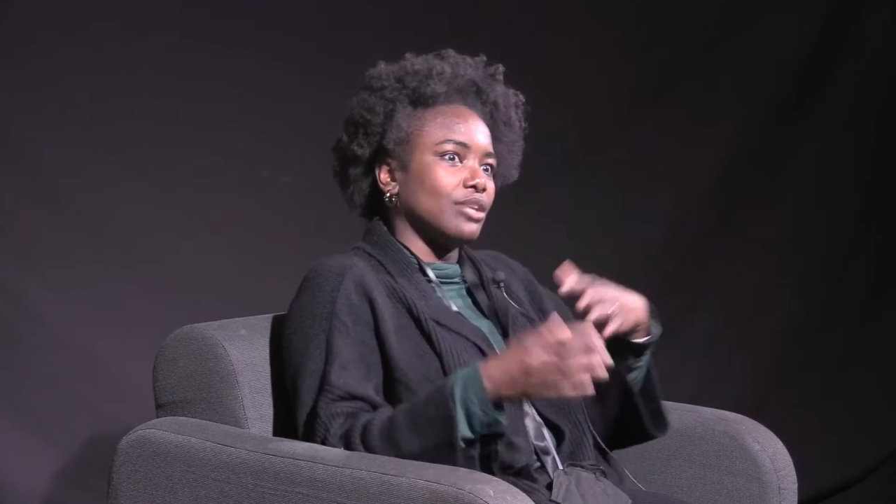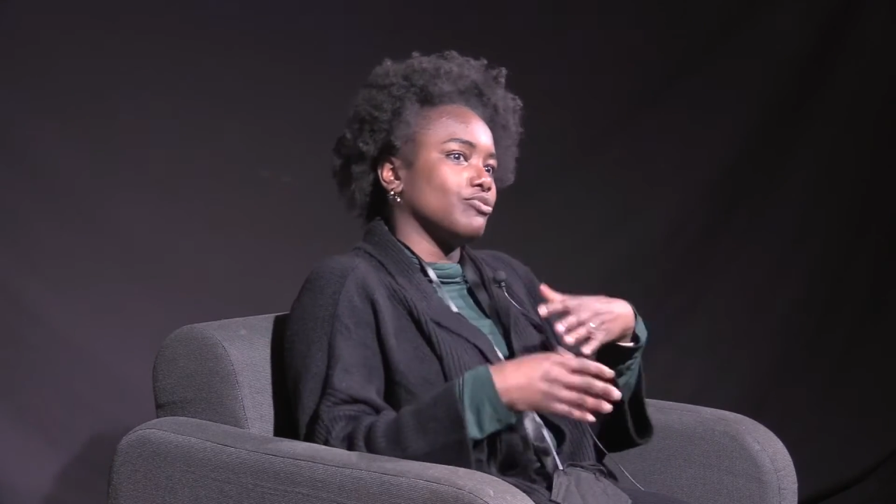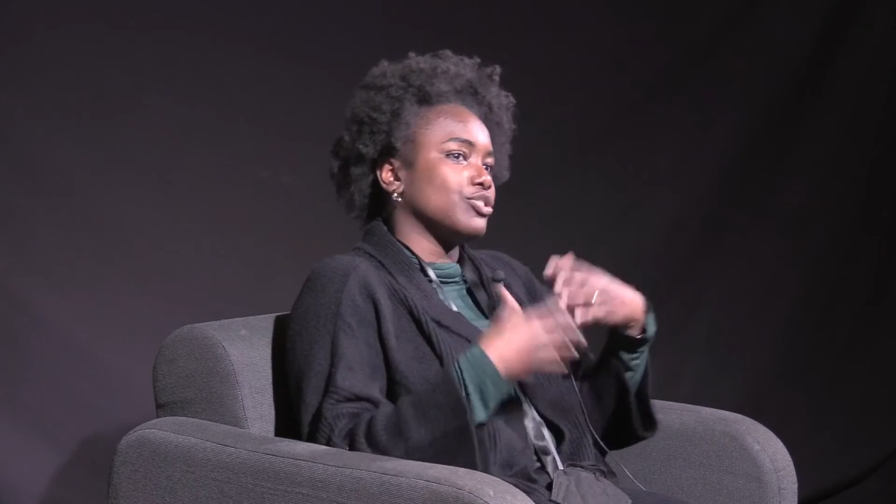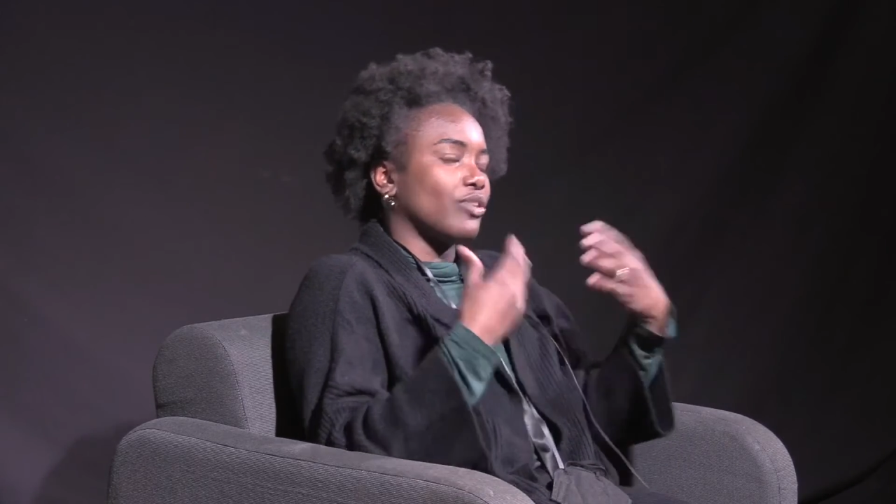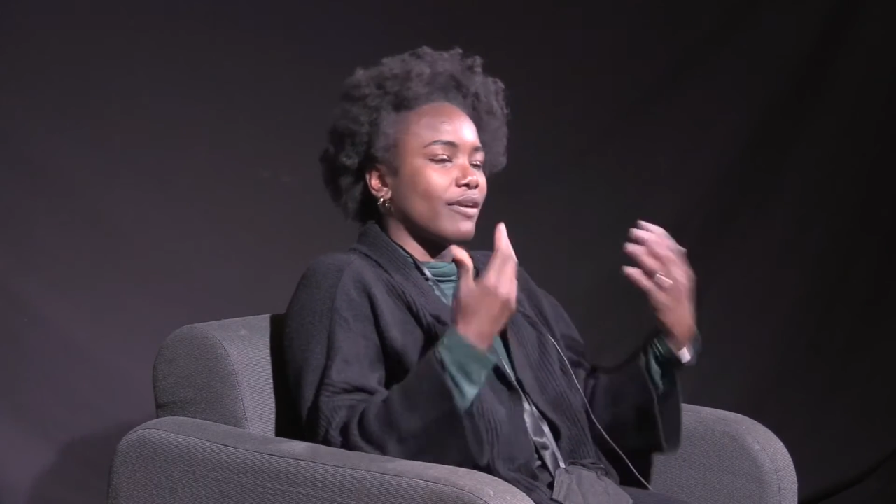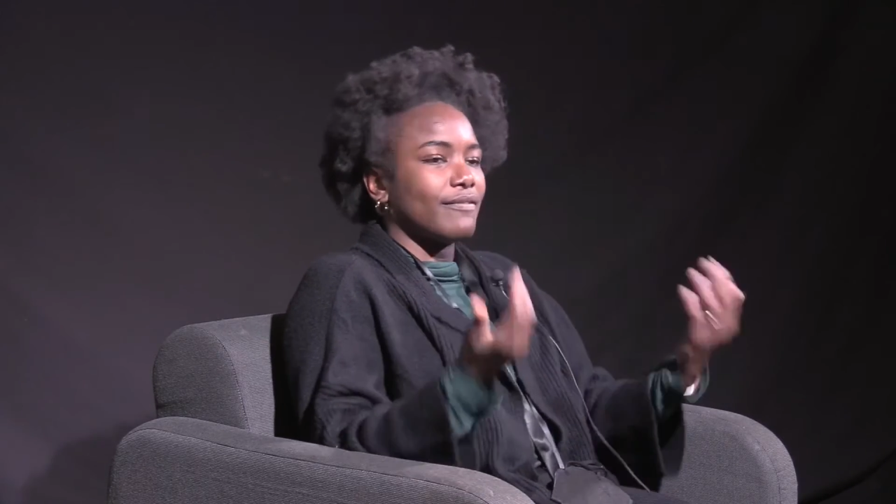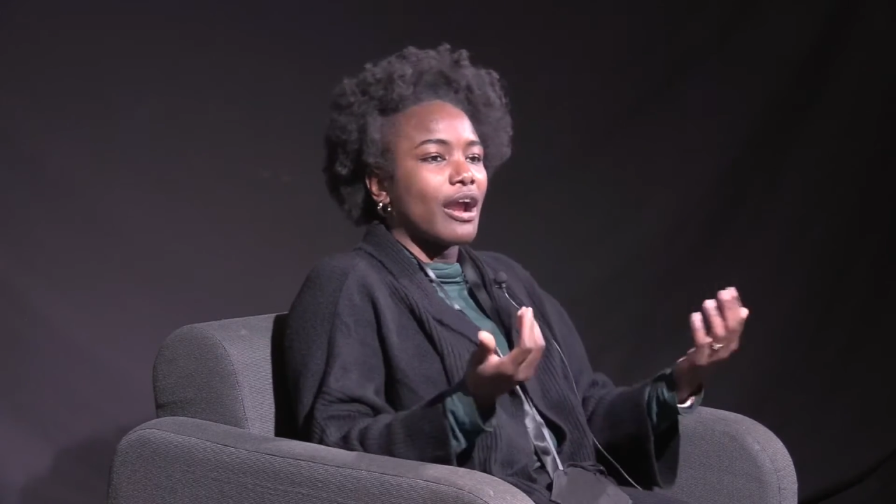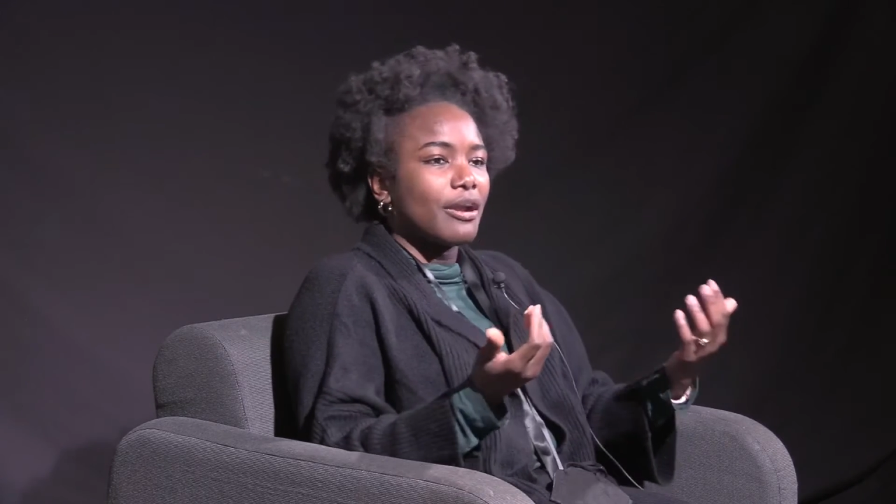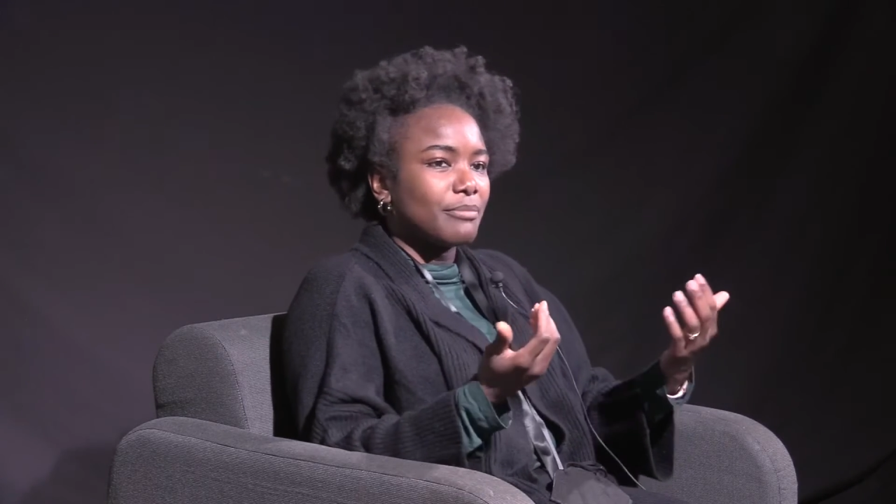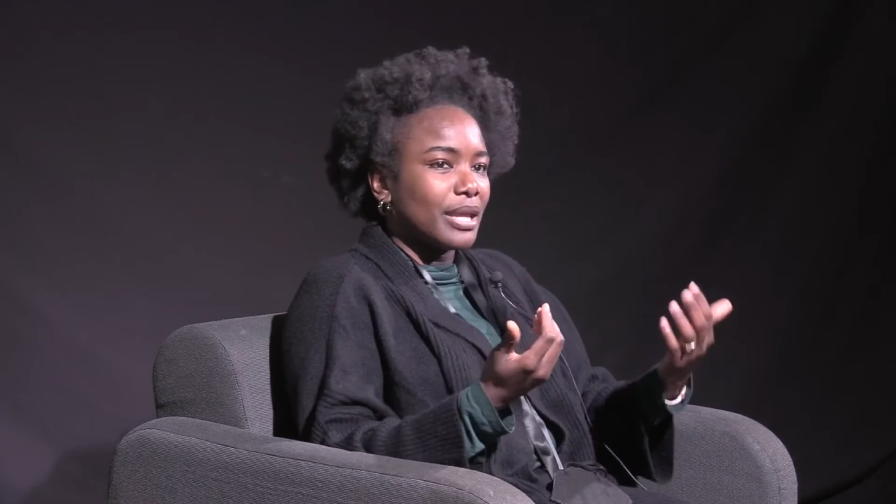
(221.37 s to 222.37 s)
enrich our
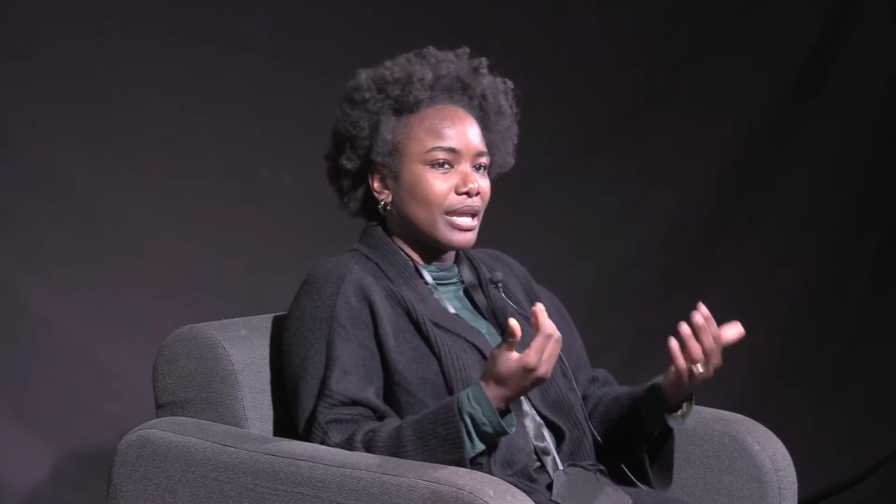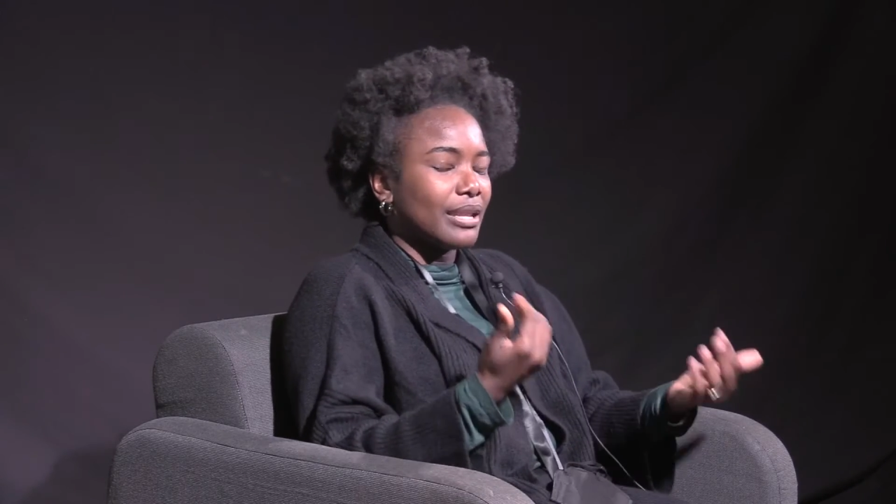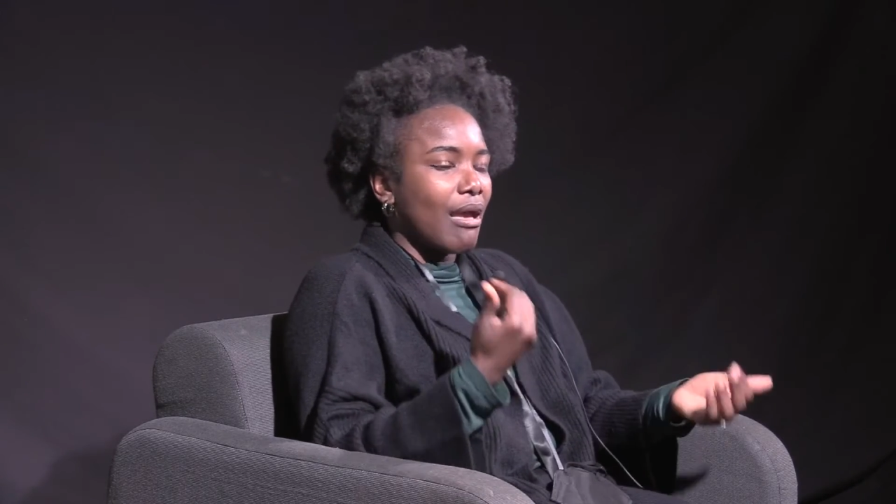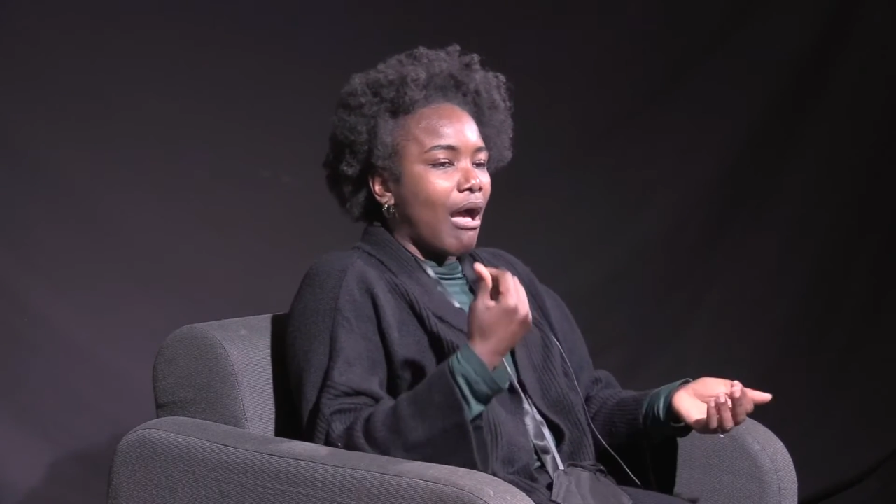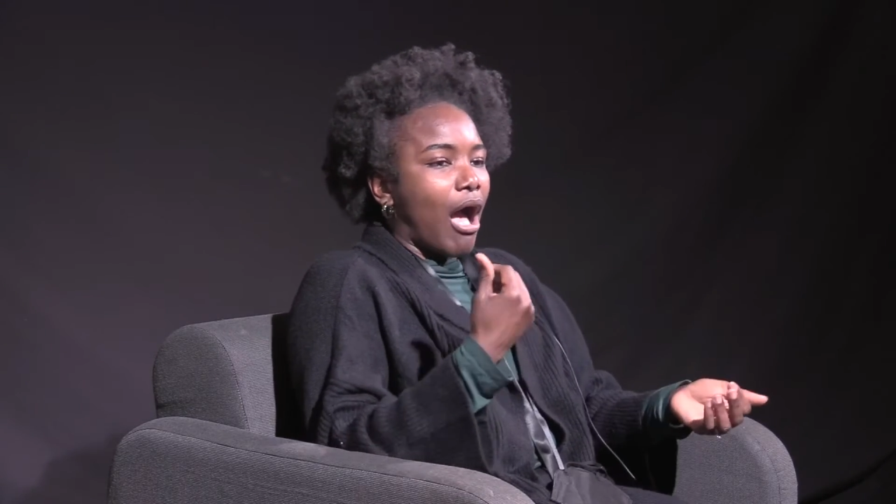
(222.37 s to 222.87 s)
environment.